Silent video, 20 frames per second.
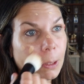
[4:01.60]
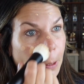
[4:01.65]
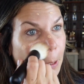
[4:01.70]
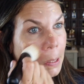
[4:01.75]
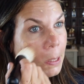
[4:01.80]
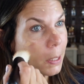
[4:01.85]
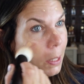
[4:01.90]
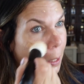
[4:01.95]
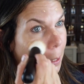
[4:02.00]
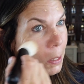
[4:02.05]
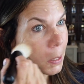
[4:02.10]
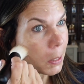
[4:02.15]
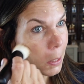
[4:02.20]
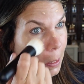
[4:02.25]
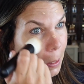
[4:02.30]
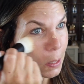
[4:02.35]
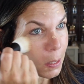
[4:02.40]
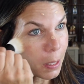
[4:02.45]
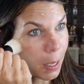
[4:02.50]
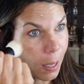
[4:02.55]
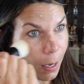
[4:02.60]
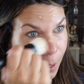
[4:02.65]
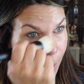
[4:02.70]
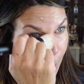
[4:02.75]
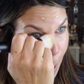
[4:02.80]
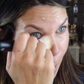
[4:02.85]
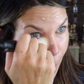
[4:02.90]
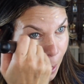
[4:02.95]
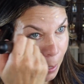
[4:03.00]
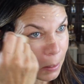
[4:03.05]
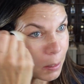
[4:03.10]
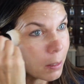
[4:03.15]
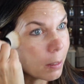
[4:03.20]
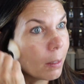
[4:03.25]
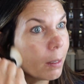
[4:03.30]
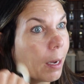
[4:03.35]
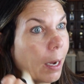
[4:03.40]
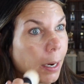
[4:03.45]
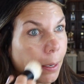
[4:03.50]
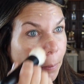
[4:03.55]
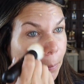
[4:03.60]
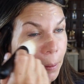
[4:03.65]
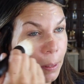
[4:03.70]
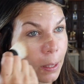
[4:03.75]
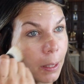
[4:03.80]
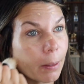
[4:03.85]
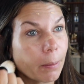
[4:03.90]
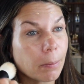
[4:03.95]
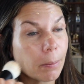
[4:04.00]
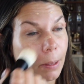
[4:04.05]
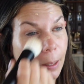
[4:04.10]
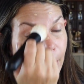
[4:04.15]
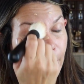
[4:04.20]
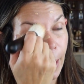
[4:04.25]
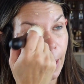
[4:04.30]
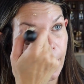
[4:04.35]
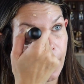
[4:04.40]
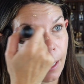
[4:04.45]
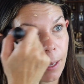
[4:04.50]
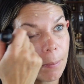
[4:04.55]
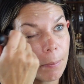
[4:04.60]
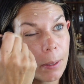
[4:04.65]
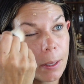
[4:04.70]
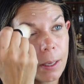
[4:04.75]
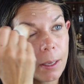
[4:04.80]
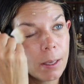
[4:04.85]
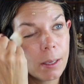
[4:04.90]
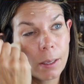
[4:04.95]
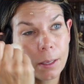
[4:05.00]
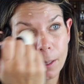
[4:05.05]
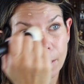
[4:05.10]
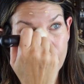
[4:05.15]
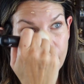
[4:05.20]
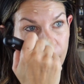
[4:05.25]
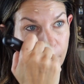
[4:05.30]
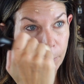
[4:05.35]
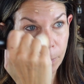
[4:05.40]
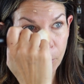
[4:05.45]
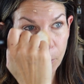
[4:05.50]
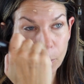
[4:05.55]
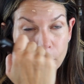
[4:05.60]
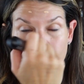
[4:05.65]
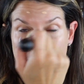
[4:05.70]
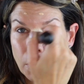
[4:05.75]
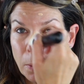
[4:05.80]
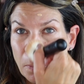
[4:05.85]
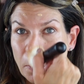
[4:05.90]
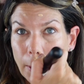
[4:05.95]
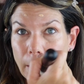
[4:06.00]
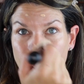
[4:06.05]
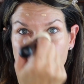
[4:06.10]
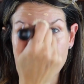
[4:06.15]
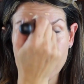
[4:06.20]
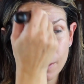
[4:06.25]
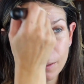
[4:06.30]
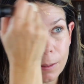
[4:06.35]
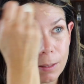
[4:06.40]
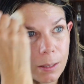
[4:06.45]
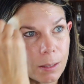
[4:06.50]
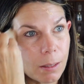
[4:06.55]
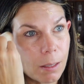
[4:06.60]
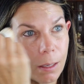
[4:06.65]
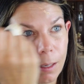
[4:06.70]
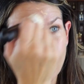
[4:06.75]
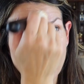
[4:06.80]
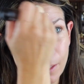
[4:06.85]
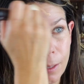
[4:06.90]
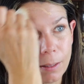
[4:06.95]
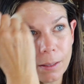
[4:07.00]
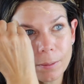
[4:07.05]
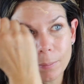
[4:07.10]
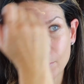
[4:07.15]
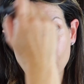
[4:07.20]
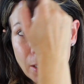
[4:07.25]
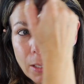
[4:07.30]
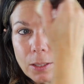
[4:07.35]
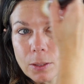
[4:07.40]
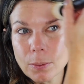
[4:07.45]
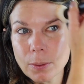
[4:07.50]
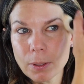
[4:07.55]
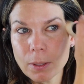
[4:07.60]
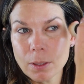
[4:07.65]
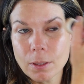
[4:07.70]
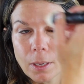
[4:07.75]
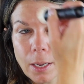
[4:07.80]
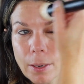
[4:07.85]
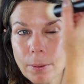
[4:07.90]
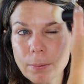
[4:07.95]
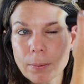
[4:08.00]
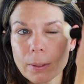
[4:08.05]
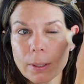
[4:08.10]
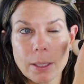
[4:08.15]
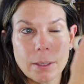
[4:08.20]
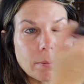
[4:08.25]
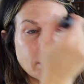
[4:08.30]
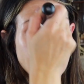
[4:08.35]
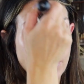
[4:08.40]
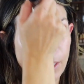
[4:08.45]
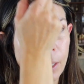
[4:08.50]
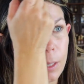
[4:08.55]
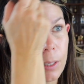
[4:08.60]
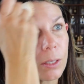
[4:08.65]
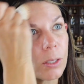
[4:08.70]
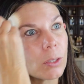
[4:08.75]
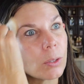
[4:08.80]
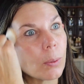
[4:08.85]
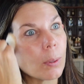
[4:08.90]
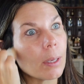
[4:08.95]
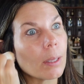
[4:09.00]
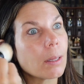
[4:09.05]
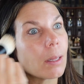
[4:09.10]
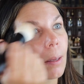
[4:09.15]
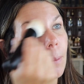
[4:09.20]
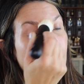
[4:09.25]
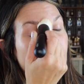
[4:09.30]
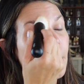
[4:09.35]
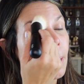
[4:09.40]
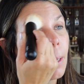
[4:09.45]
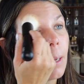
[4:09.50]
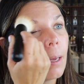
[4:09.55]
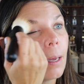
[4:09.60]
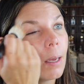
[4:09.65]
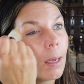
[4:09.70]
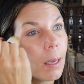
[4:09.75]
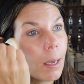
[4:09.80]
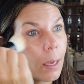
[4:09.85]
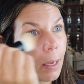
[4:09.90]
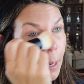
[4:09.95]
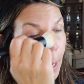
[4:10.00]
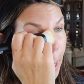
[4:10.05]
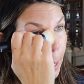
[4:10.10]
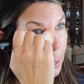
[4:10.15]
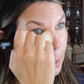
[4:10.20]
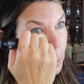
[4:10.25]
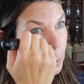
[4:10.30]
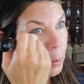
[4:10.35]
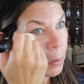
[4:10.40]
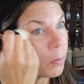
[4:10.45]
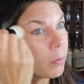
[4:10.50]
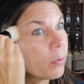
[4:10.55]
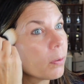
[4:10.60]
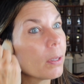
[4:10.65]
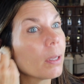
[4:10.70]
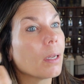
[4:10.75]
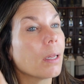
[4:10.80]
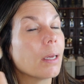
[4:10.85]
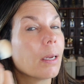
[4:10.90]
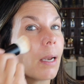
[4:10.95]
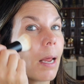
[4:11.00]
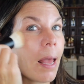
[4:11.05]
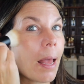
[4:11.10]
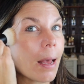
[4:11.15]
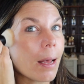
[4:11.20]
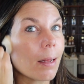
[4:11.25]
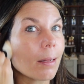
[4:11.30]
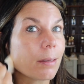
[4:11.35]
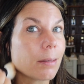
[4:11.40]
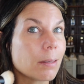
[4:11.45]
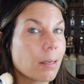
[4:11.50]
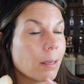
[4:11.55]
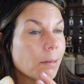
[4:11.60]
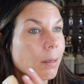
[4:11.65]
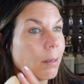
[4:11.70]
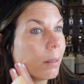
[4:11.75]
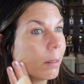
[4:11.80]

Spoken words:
skin tints a lot. I really, really am. The rosy one just and the bronze one. I really, really enjoy them. And I do feel it adds